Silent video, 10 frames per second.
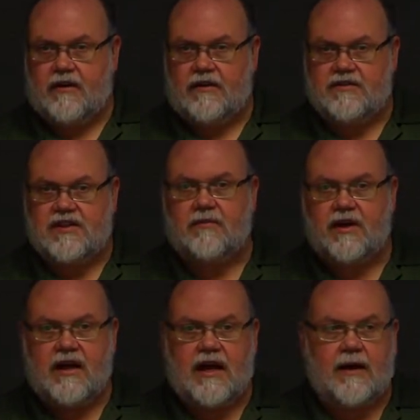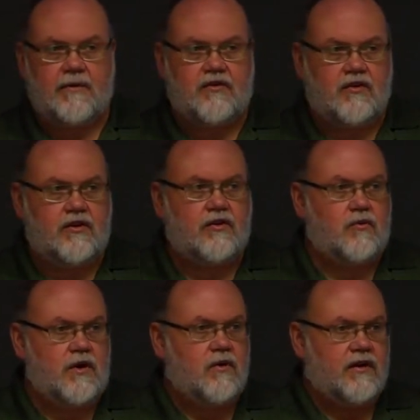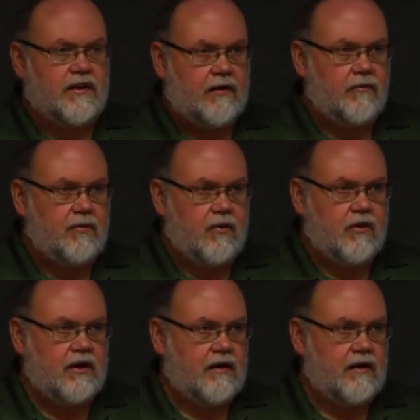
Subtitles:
If something happened to you, we want that reported.